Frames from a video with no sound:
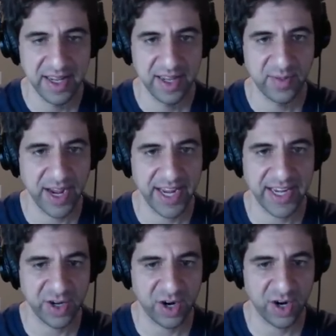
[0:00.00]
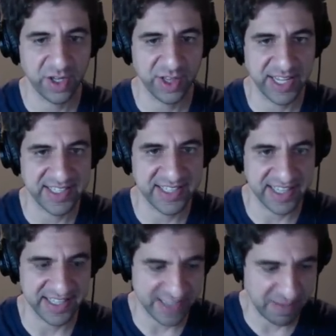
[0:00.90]
right?
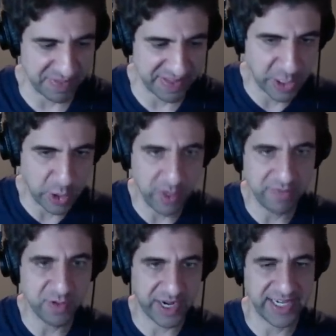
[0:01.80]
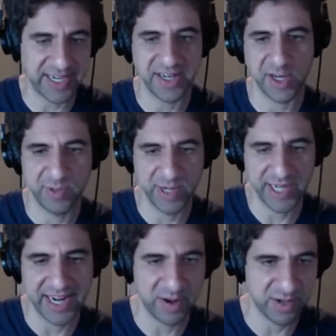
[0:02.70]
It's something that you have created and you're
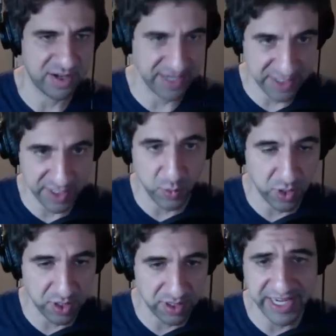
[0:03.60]
putting out into the world.